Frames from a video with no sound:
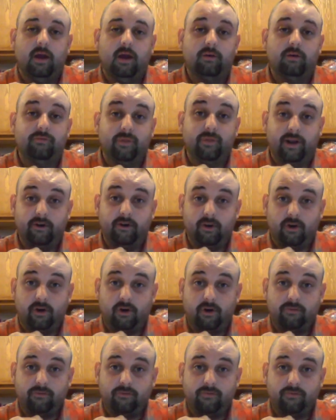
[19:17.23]
flared
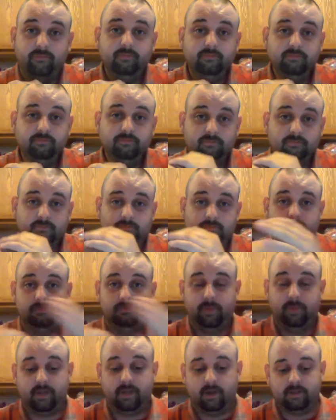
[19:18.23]
off,
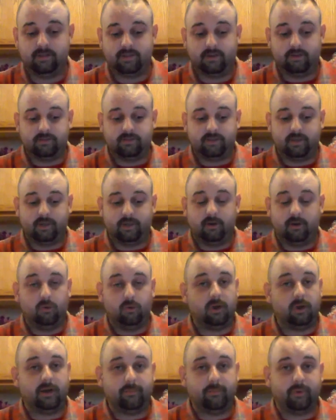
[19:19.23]
because there's a
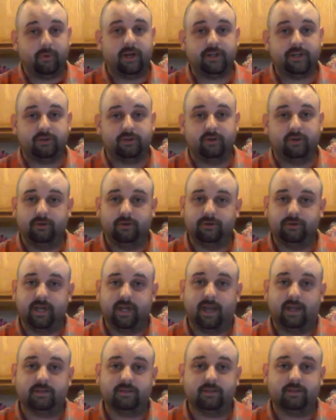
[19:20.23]
whole lot of pressure on those
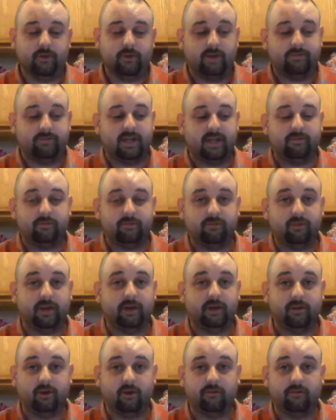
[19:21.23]
tanks. So you'll have to have it
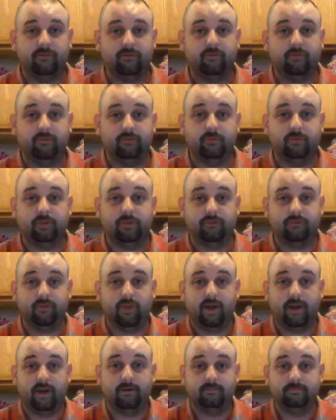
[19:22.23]
flared off with a
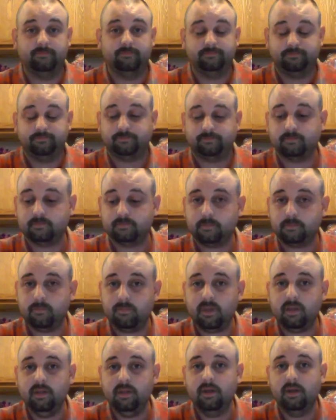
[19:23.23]
flare.
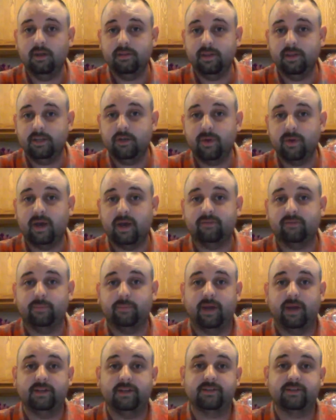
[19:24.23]
And then you have to
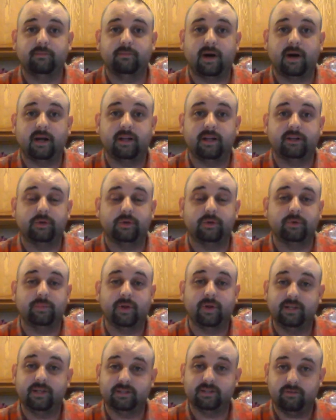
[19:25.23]
pay somebody to
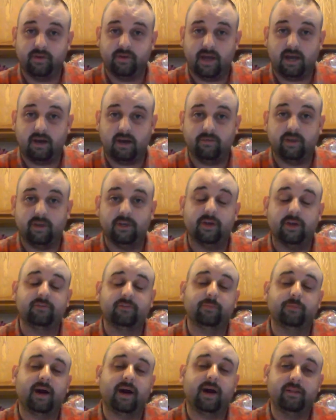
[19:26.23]
replace the valve, and you have
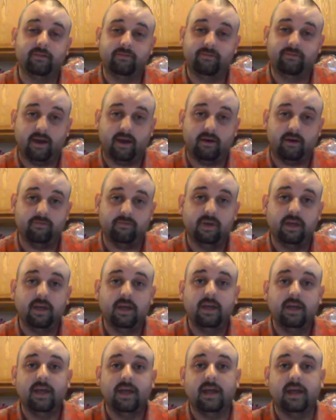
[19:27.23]
to buy the valve,
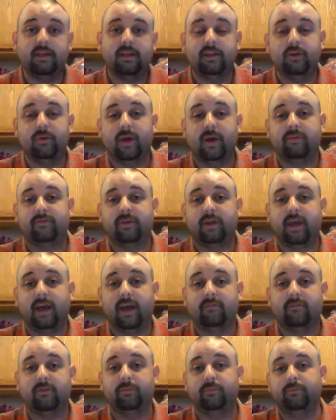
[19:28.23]
and then you have to
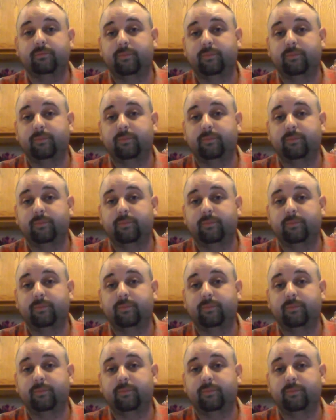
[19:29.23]
have